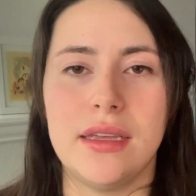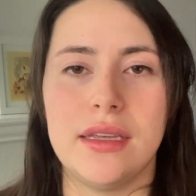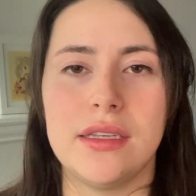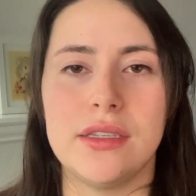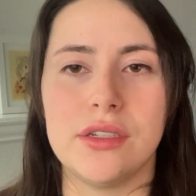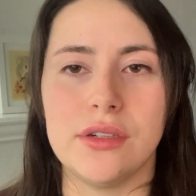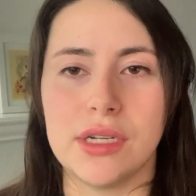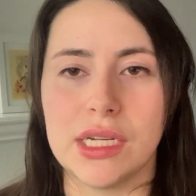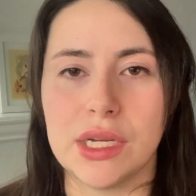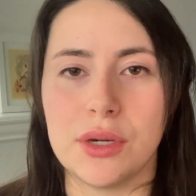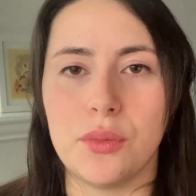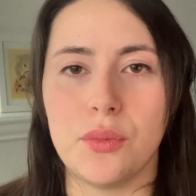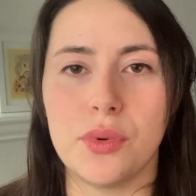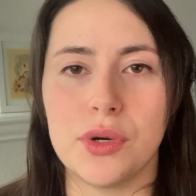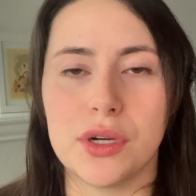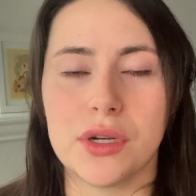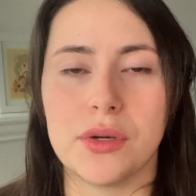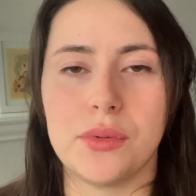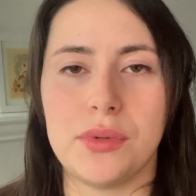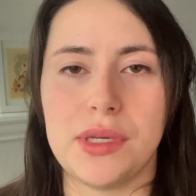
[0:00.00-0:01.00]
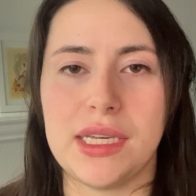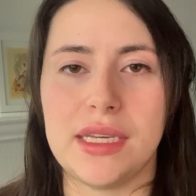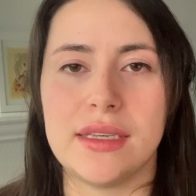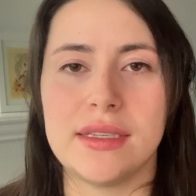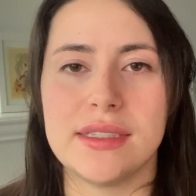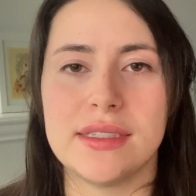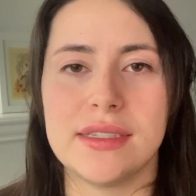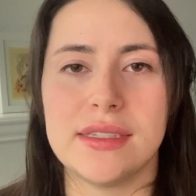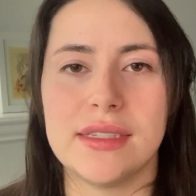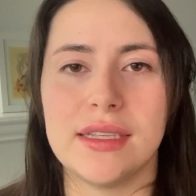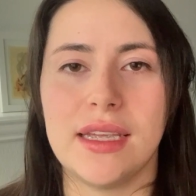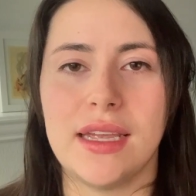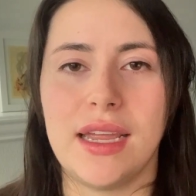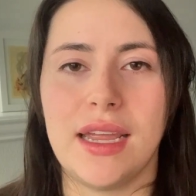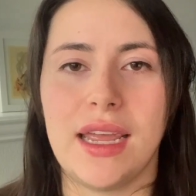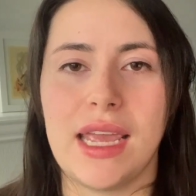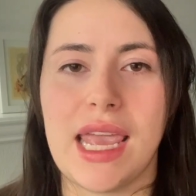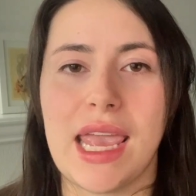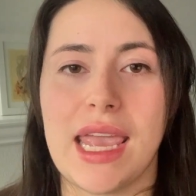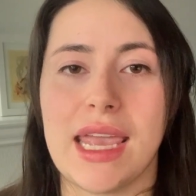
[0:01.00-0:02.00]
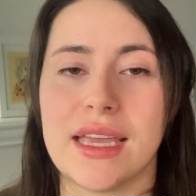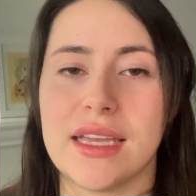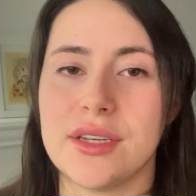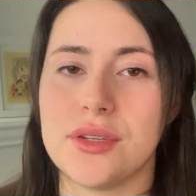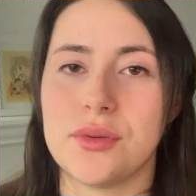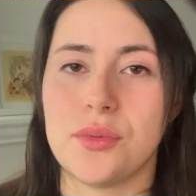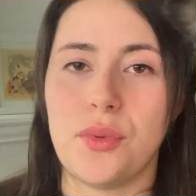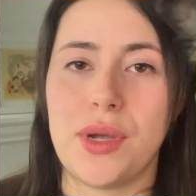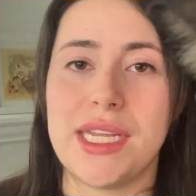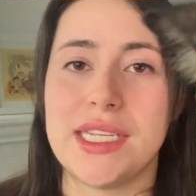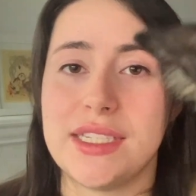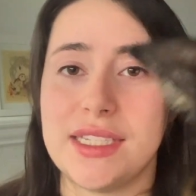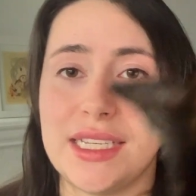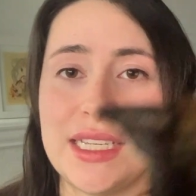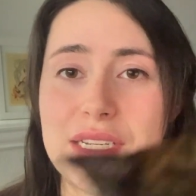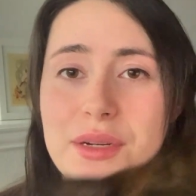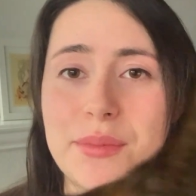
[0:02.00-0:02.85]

during work weeks and wait to hear